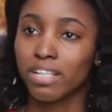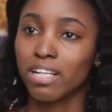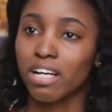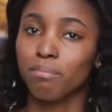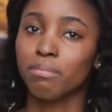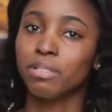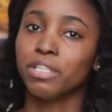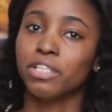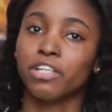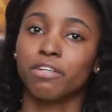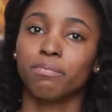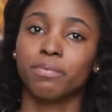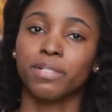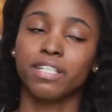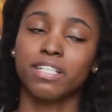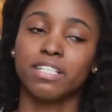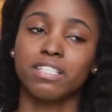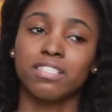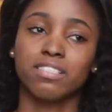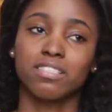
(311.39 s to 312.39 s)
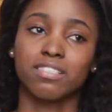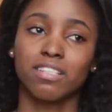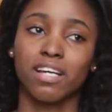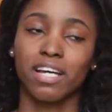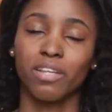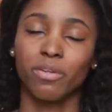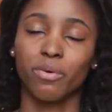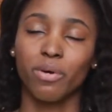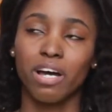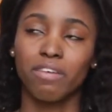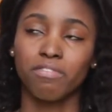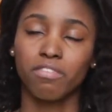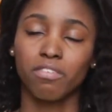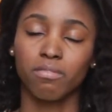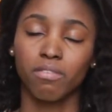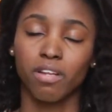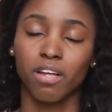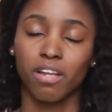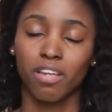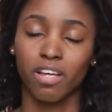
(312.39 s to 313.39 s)
coming here because I don't have
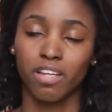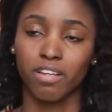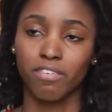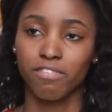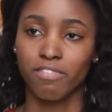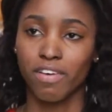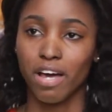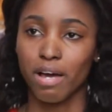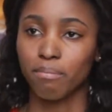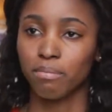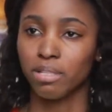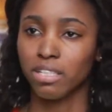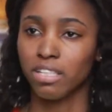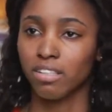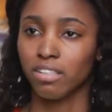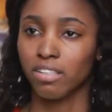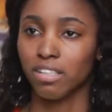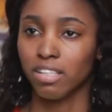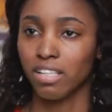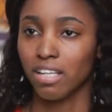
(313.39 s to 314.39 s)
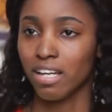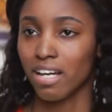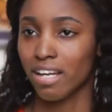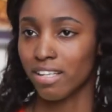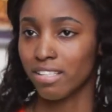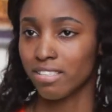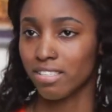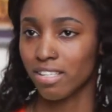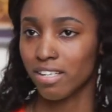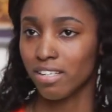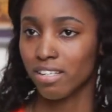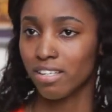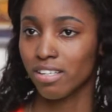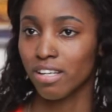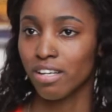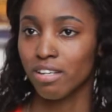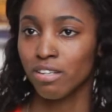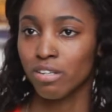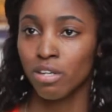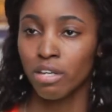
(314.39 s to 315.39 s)
a lot of family in Canada,
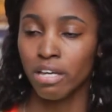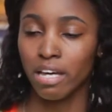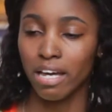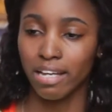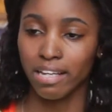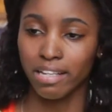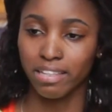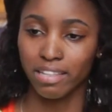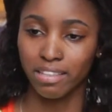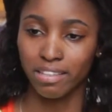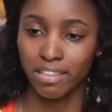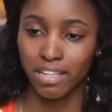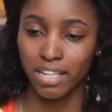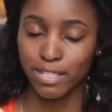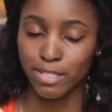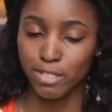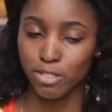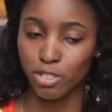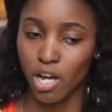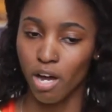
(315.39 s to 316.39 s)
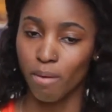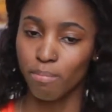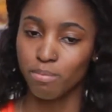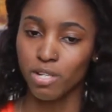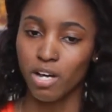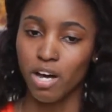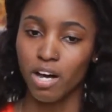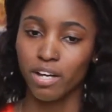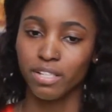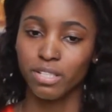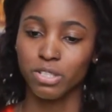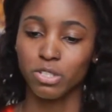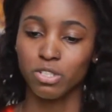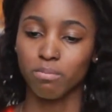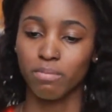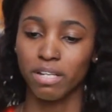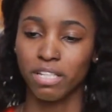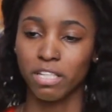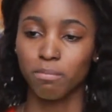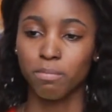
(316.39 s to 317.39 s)
and I stopped talking to
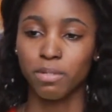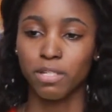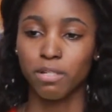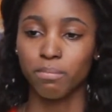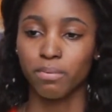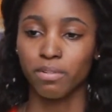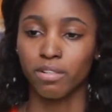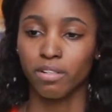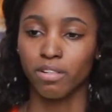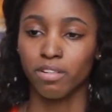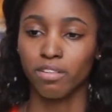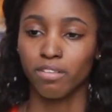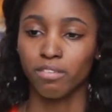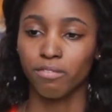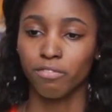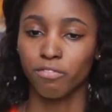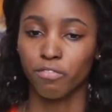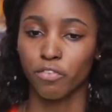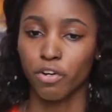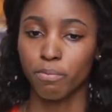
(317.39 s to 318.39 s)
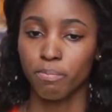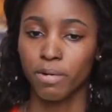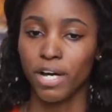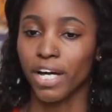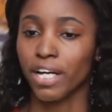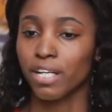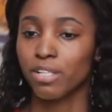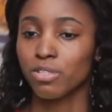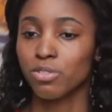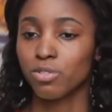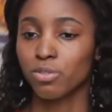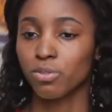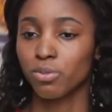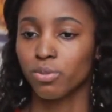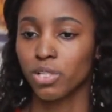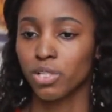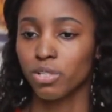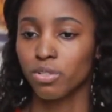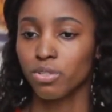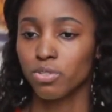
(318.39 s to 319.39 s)
many people from high
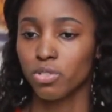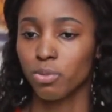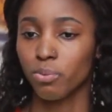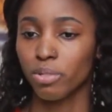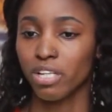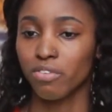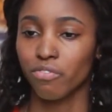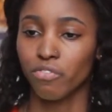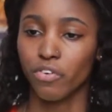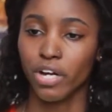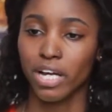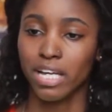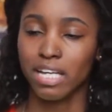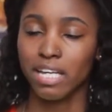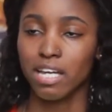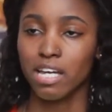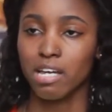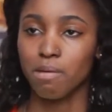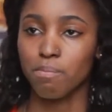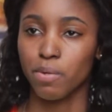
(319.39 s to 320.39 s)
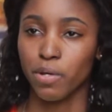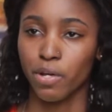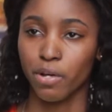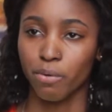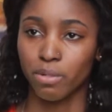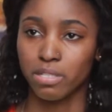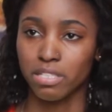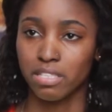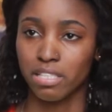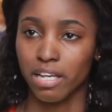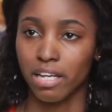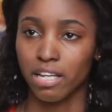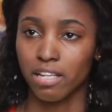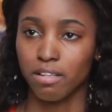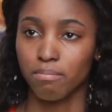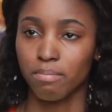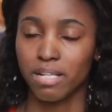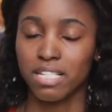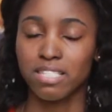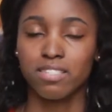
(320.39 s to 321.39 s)
school. So whenever I came here, it was like
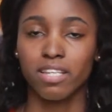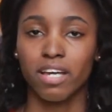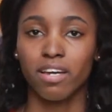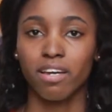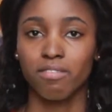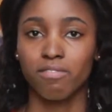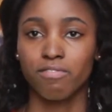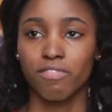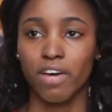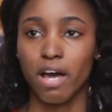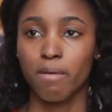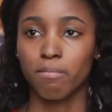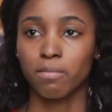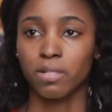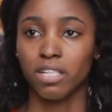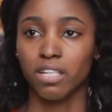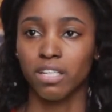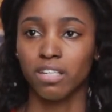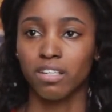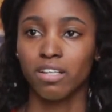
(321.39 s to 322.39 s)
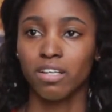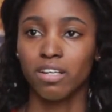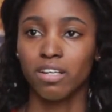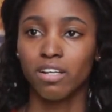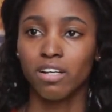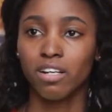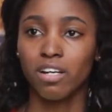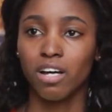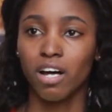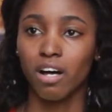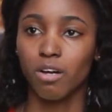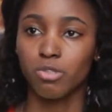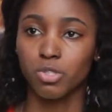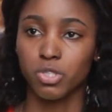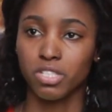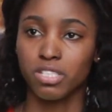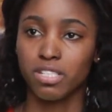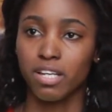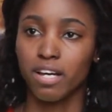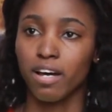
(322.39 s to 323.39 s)
my second family. I'll
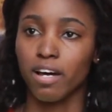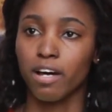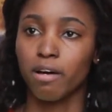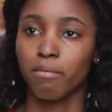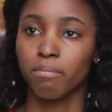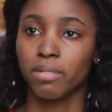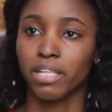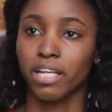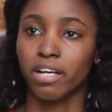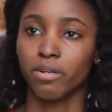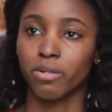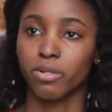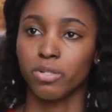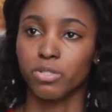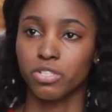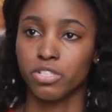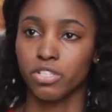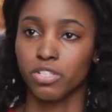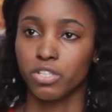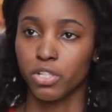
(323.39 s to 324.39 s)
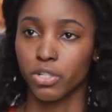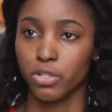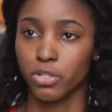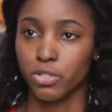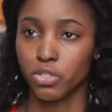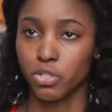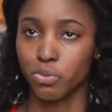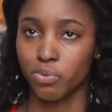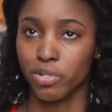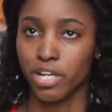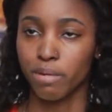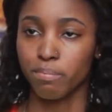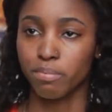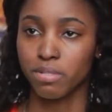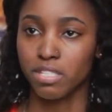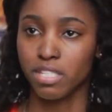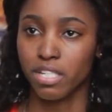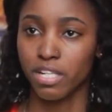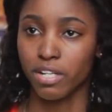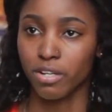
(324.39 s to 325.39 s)
just come and I'll go to the nursery
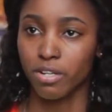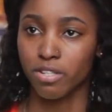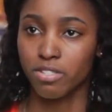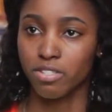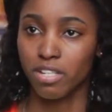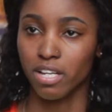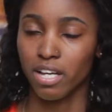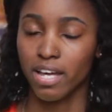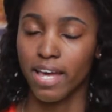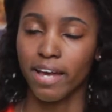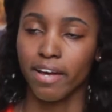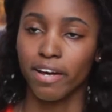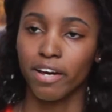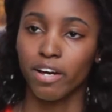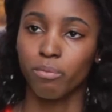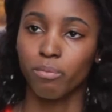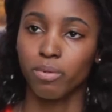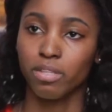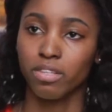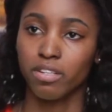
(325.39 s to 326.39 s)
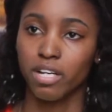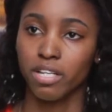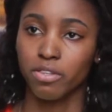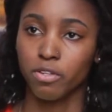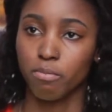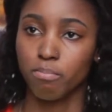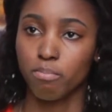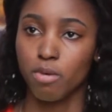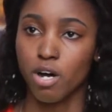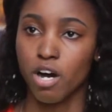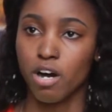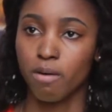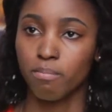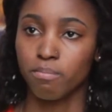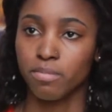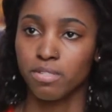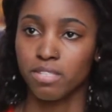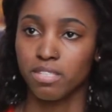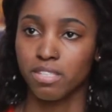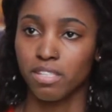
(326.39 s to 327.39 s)
upstairs and I'll hang out with the other
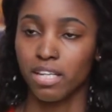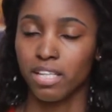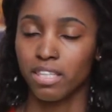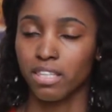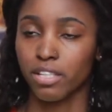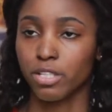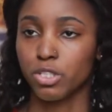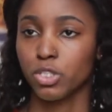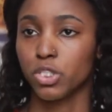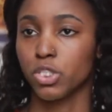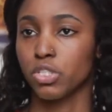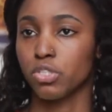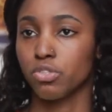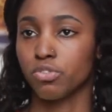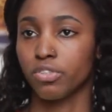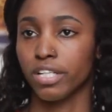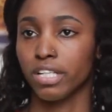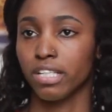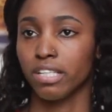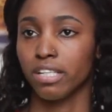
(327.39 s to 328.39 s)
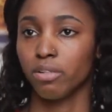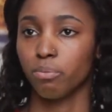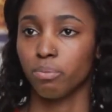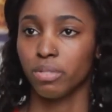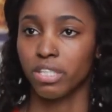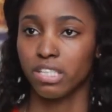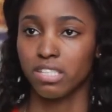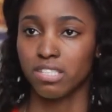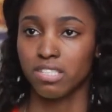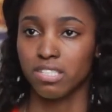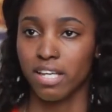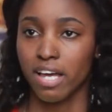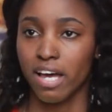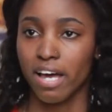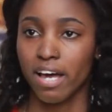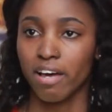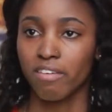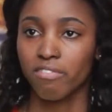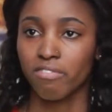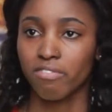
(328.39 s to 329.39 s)
moms and their children and with the
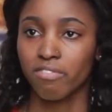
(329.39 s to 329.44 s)
staff.